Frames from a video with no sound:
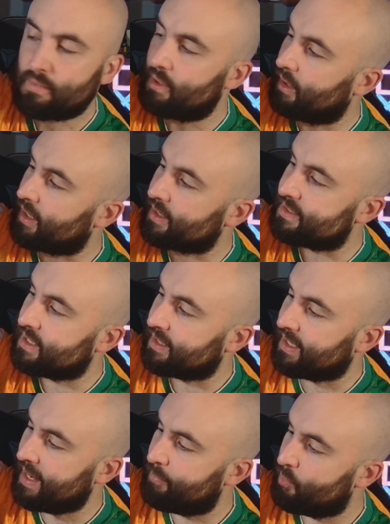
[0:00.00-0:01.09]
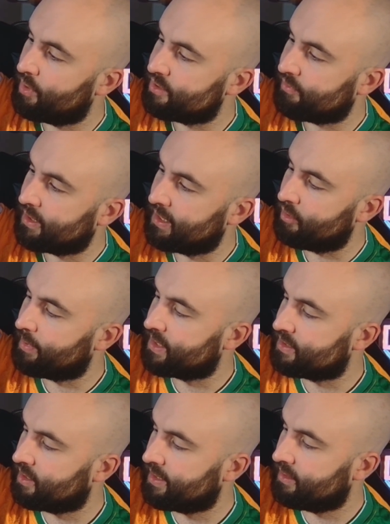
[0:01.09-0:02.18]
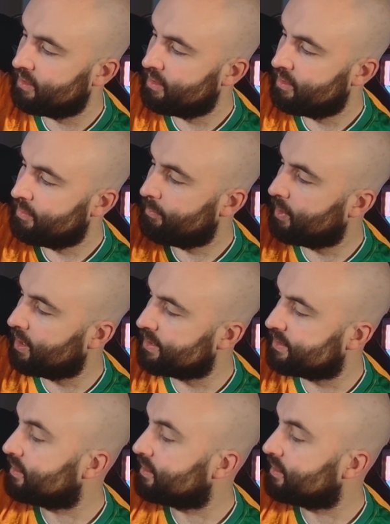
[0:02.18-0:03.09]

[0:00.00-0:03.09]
like I said, the Kappa ones run a little bit tight. Plus,